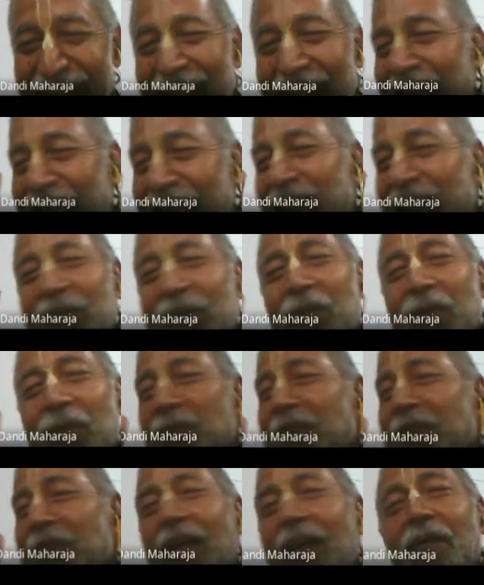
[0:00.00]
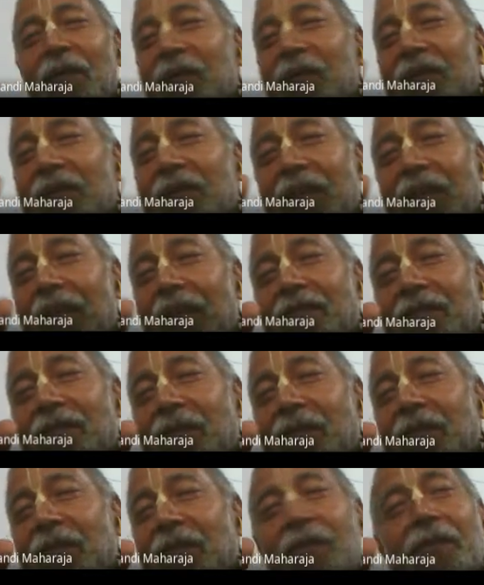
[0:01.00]
rope is not going to catch you.
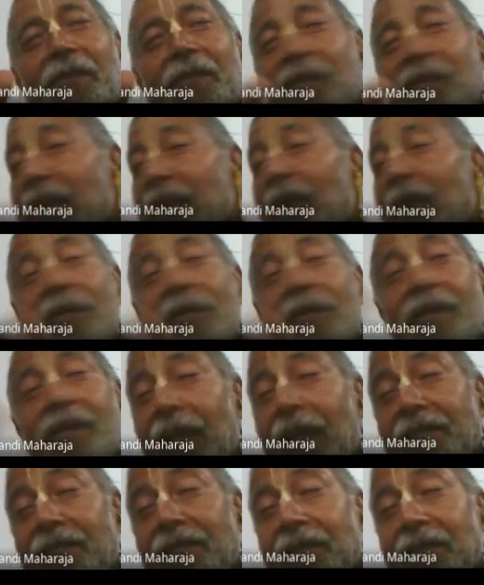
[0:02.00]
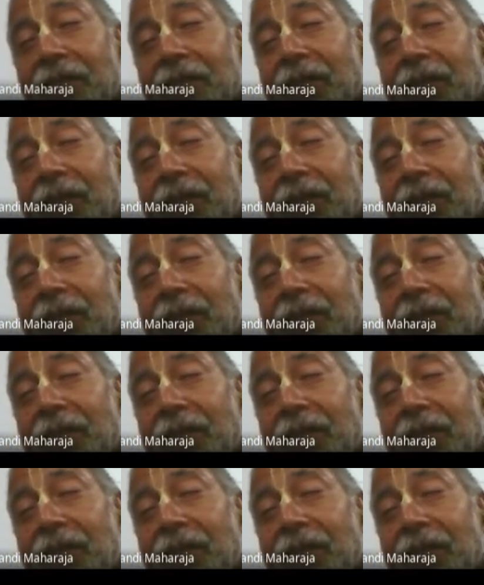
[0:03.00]
You have to catch it. You have to